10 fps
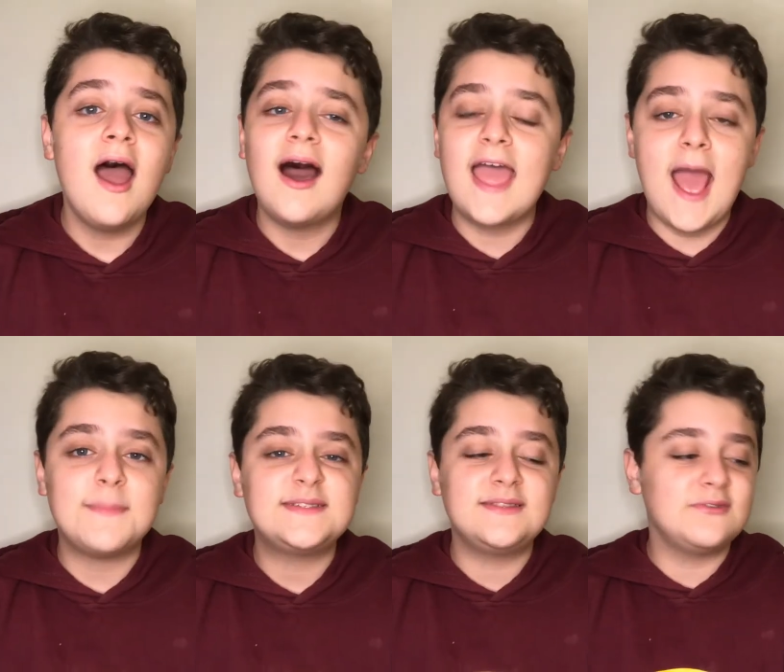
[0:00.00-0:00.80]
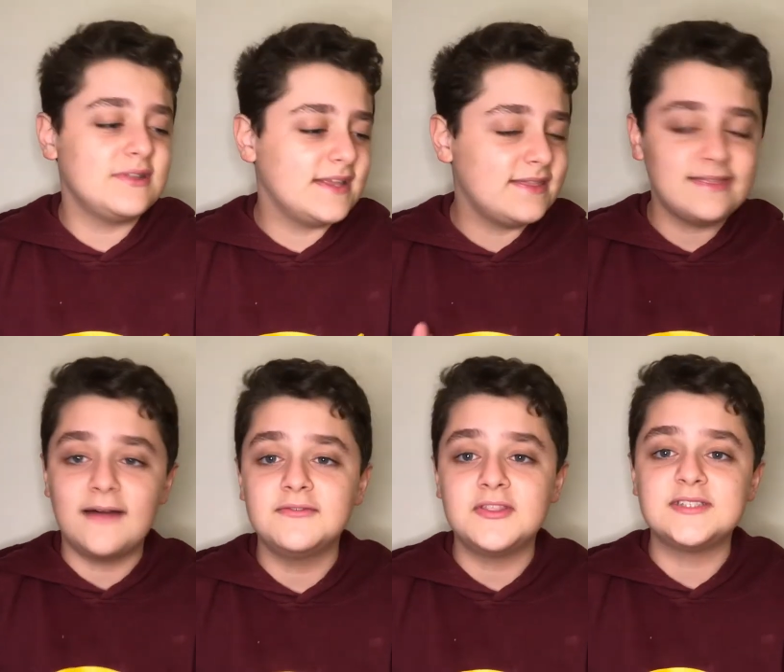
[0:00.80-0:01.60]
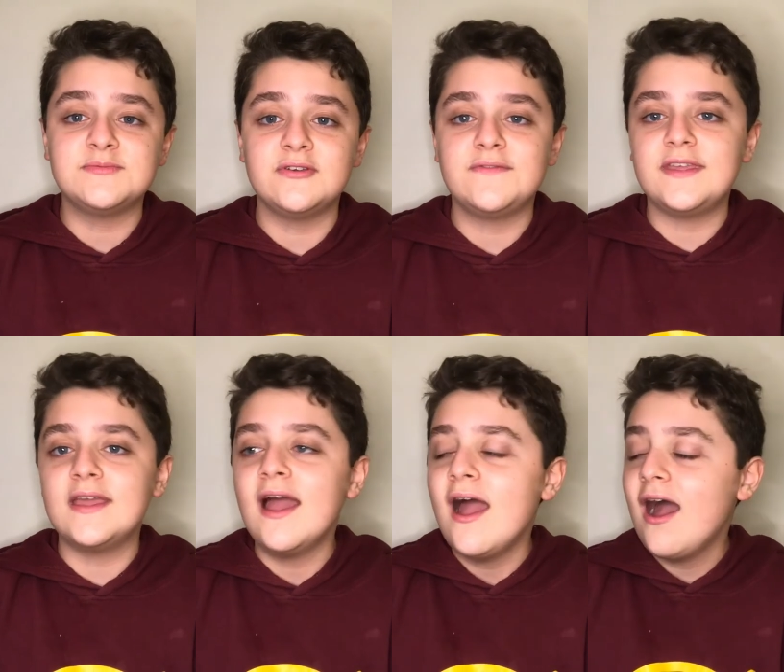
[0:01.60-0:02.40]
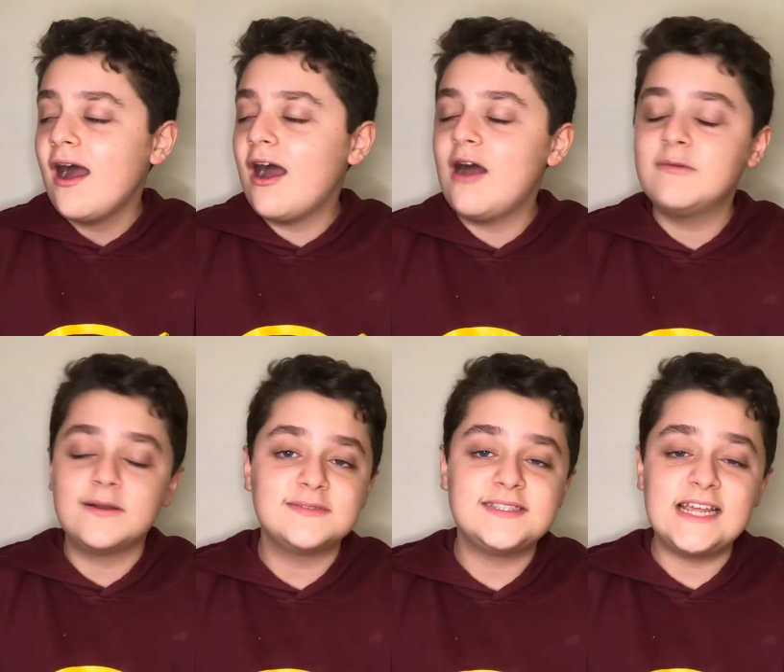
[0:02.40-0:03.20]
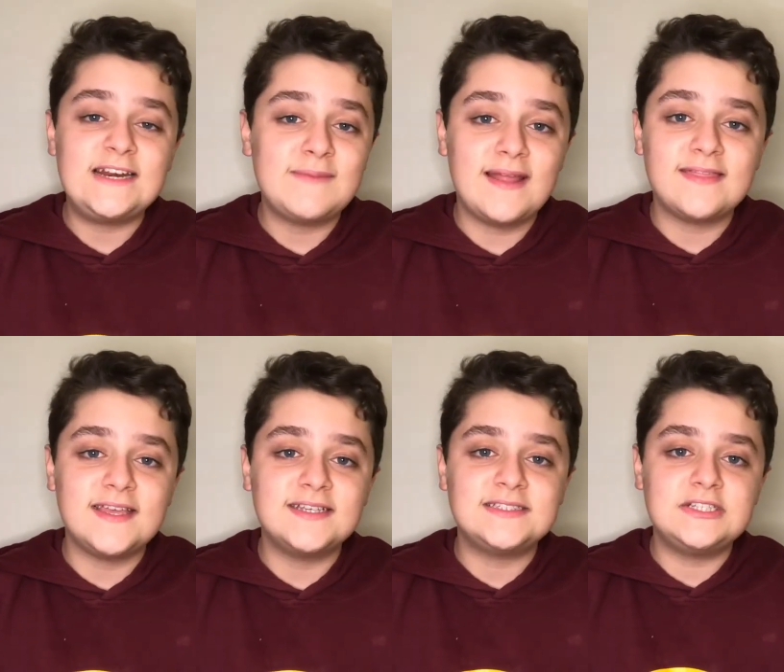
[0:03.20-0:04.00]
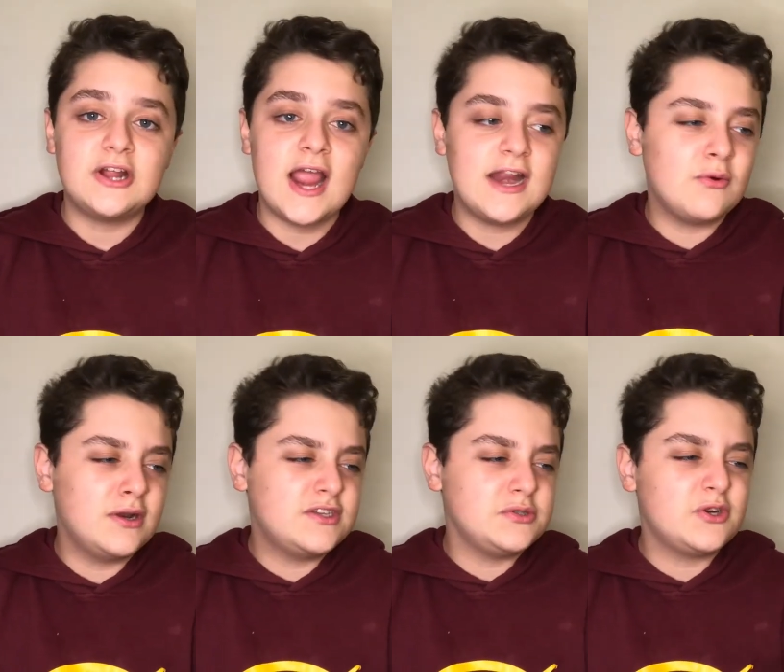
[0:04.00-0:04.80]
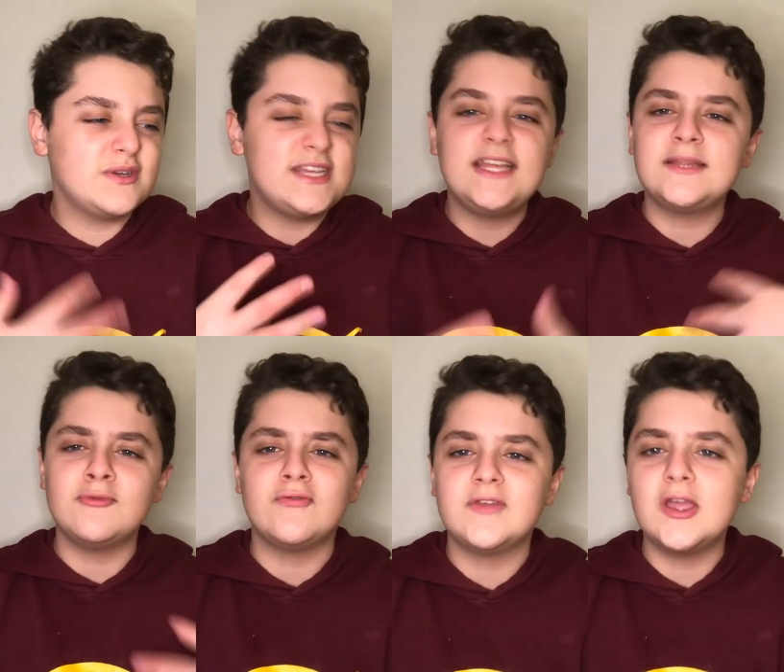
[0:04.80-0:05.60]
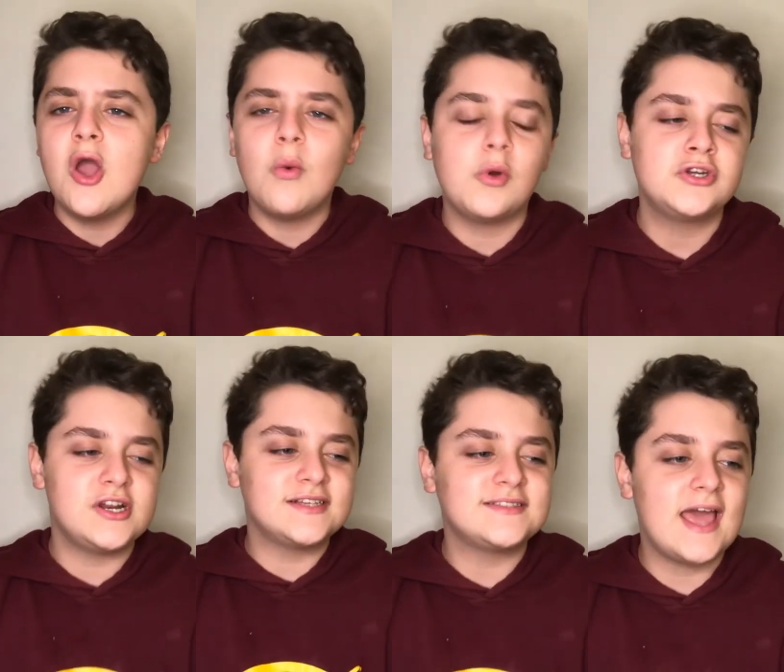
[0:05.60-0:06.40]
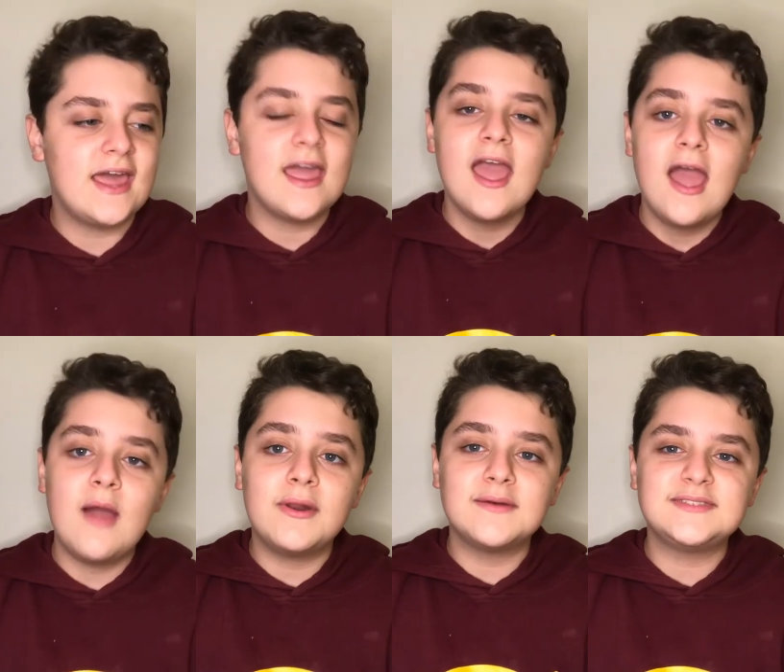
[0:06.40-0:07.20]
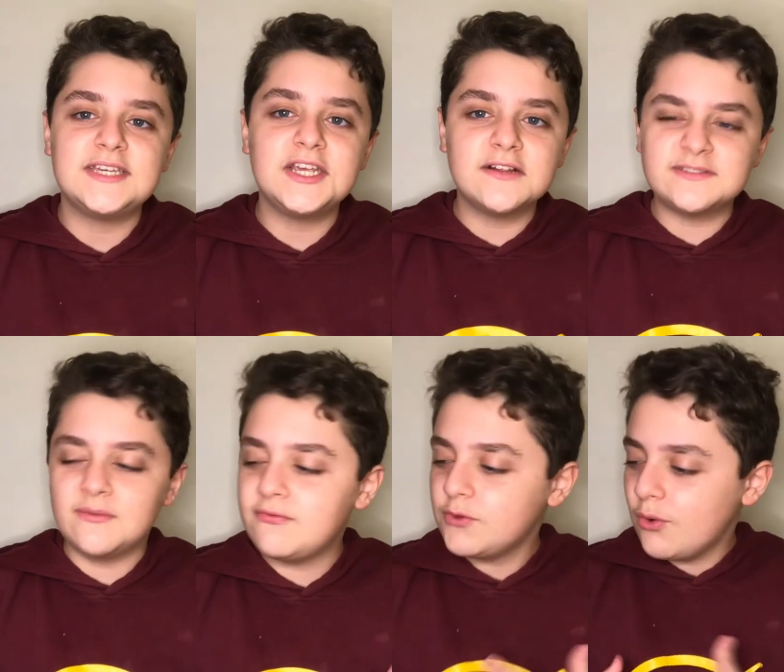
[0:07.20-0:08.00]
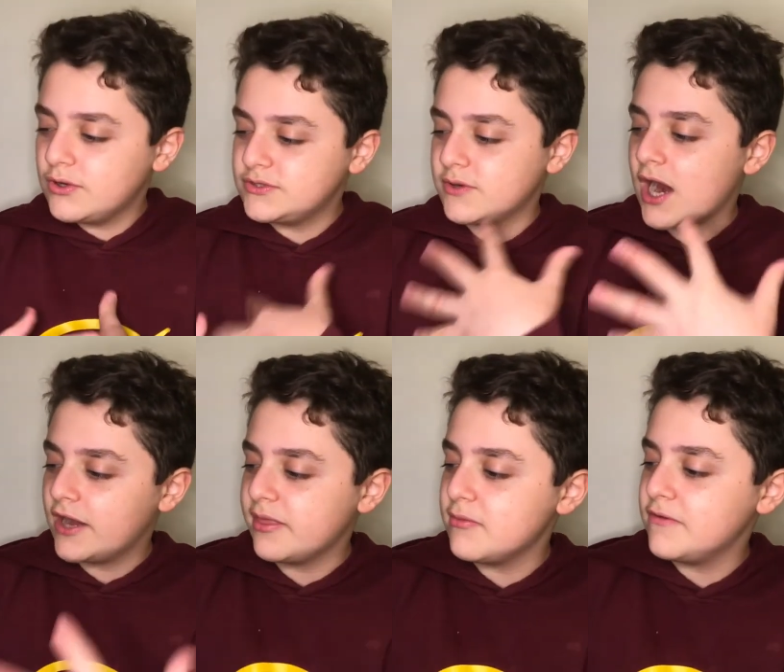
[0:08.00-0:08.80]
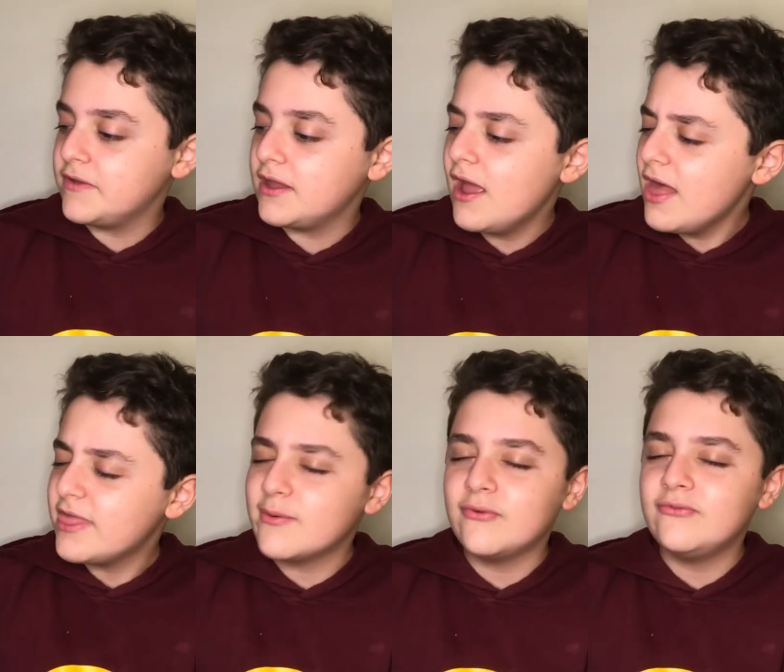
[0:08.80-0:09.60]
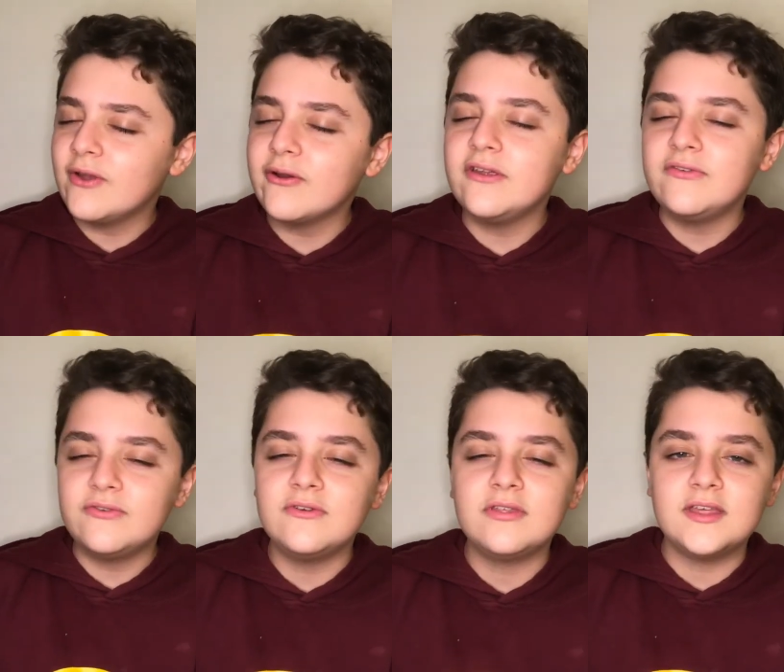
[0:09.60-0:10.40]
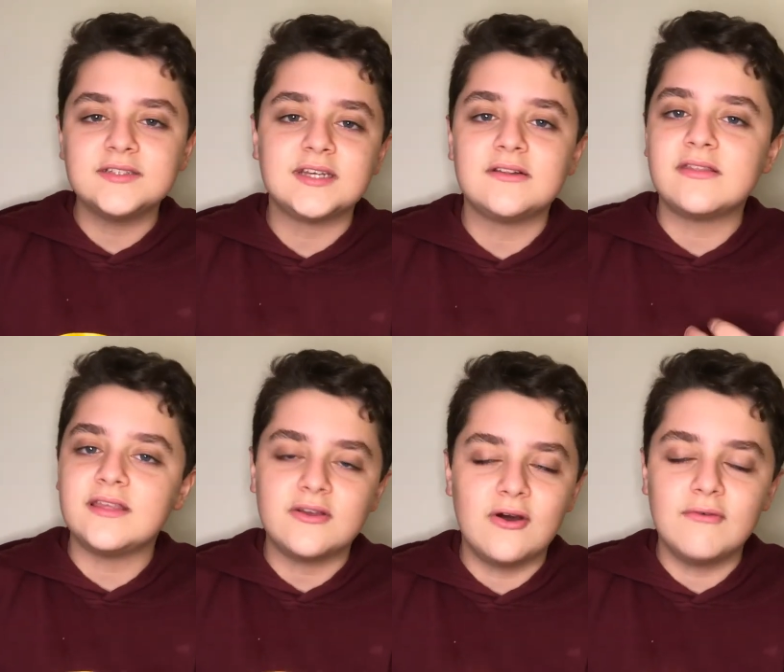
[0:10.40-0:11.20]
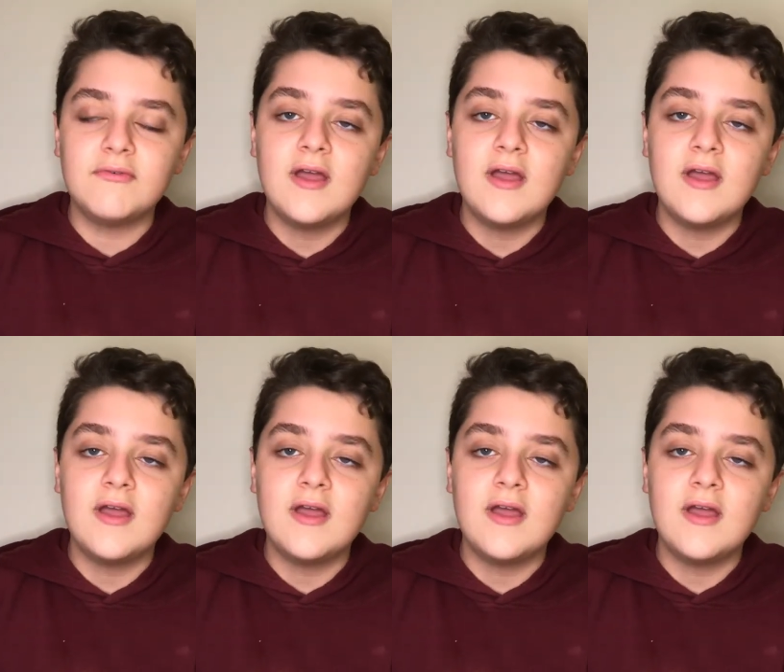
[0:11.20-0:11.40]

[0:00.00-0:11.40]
I absolutely loved this movie. Uh, when I was thinking about things, you know, in order to critique the movie, what should I say? And when I was thinking of some flaws regarding the movie, there were very few things I could think of.